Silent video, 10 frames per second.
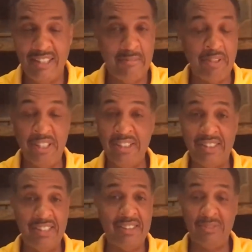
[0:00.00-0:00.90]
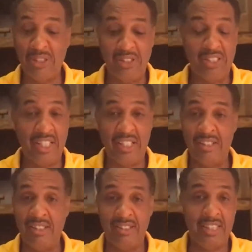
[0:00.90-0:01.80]
But this this is when you see this,
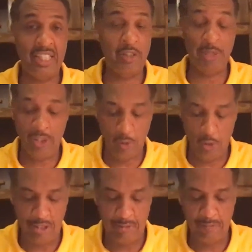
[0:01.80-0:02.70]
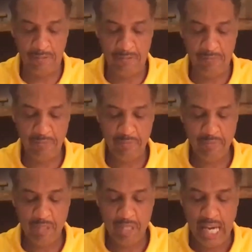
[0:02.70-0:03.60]
this gives me goosebumps.
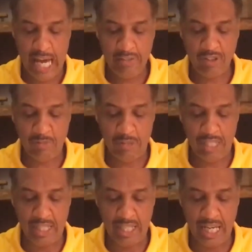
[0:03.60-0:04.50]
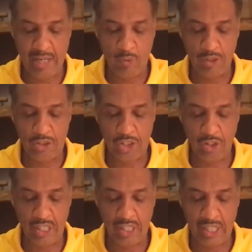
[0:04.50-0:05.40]
Ask of me, and I will
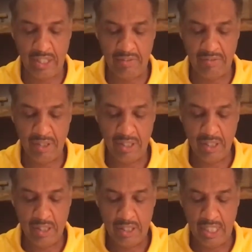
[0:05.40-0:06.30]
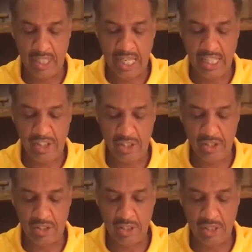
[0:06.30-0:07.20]
surely give the
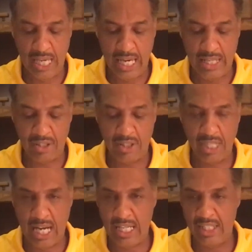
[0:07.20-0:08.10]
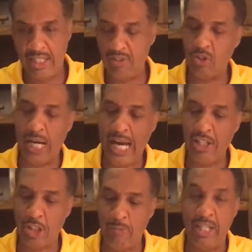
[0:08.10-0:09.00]
nations as thine inheritance. So
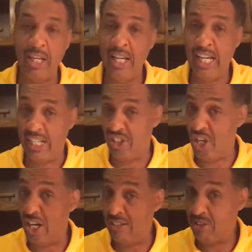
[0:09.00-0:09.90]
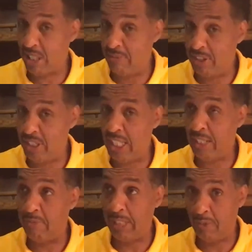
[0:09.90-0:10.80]
ask me in John 17, I
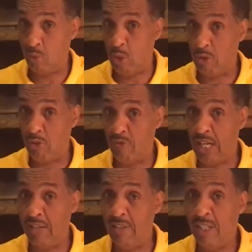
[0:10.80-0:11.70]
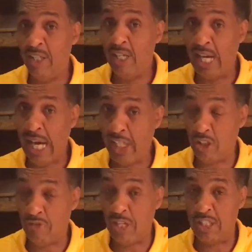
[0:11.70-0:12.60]
believe it's one through five. He asked
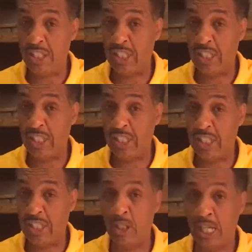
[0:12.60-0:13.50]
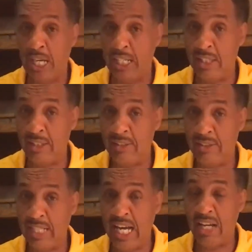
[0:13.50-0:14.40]
the Father, give me what I
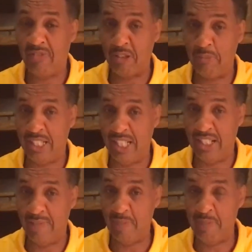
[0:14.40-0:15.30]
had from the beginning.